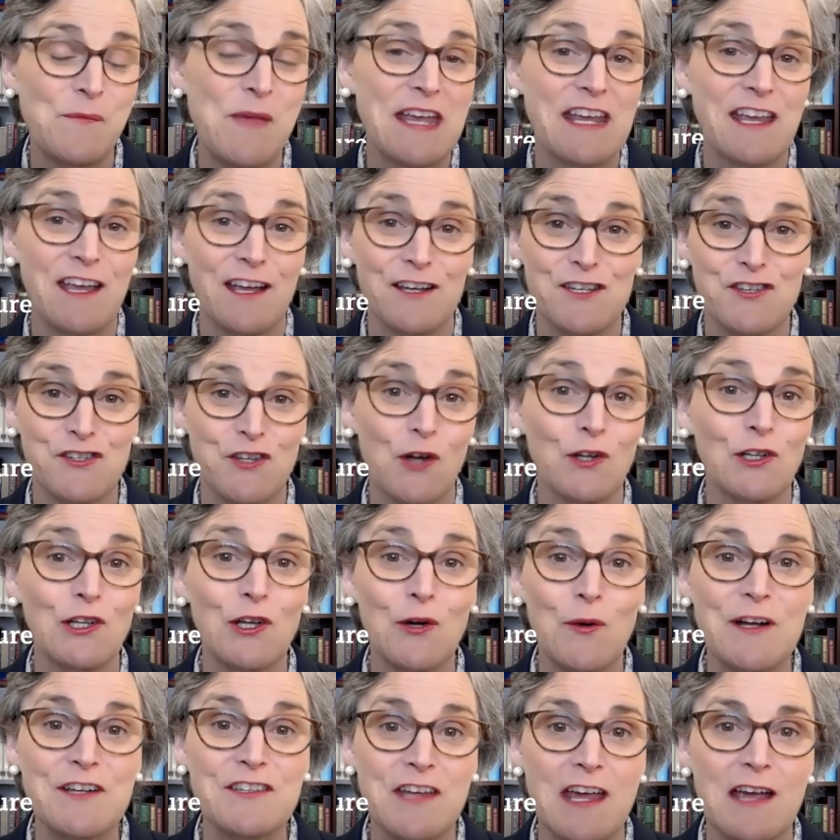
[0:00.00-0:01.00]
make a
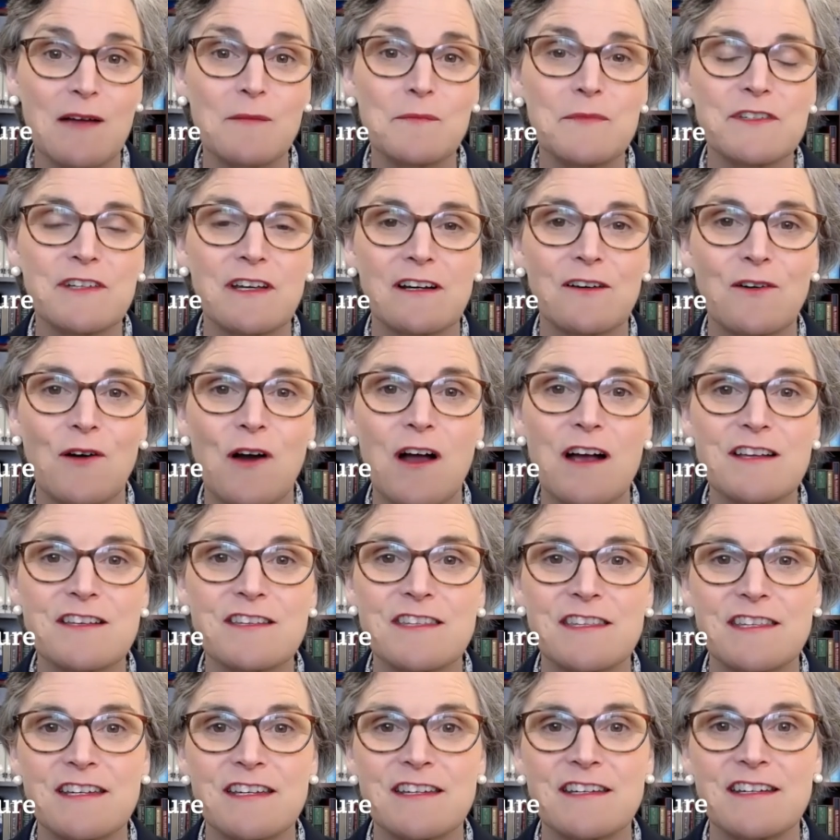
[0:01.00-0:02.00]
solo attempt across
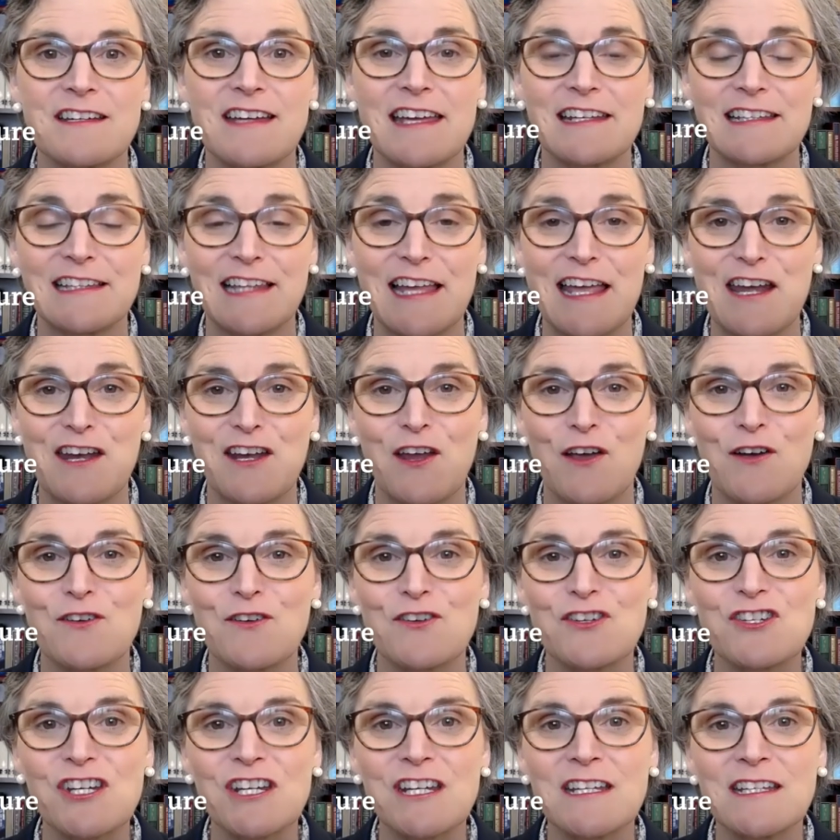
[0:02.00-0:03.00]
the Atlantic
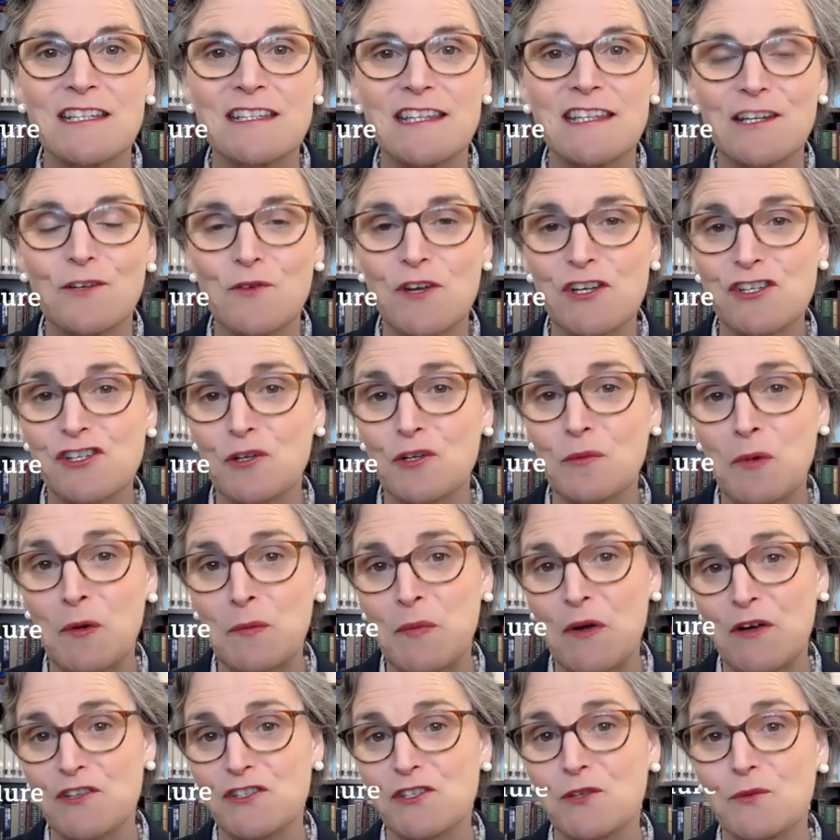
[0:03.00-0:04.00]
Ocean. The original
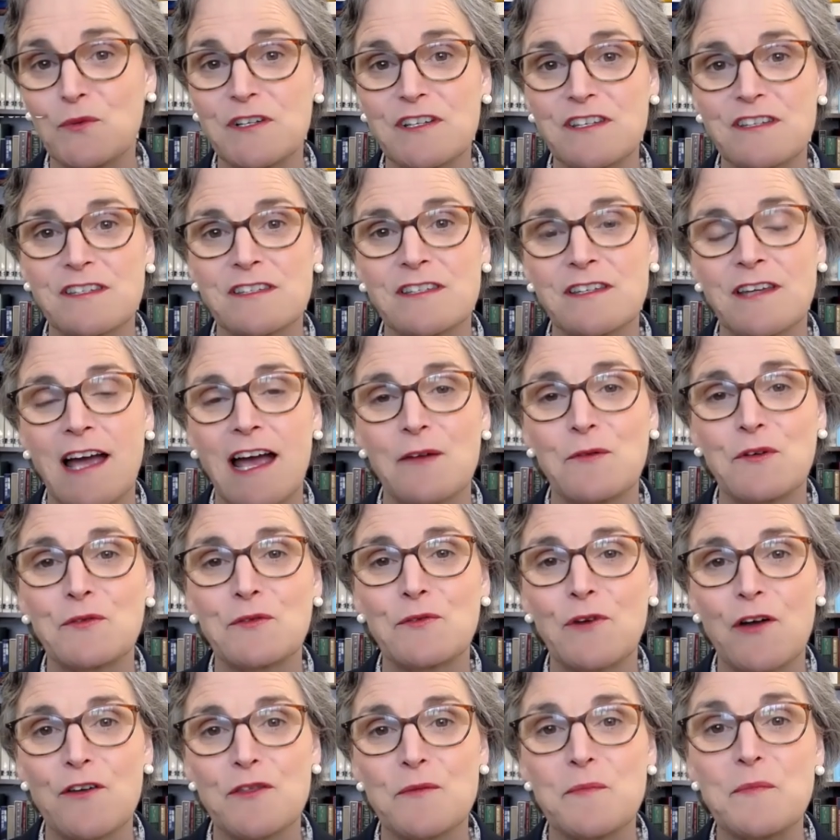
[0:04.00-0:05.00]
proposal was I would
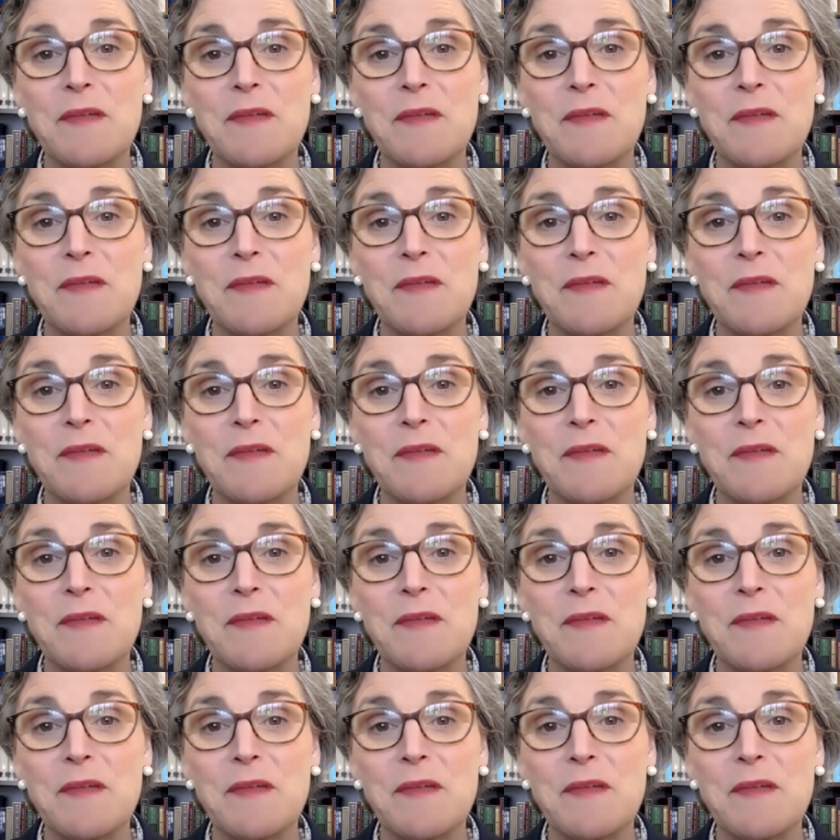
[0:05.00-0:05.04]
row the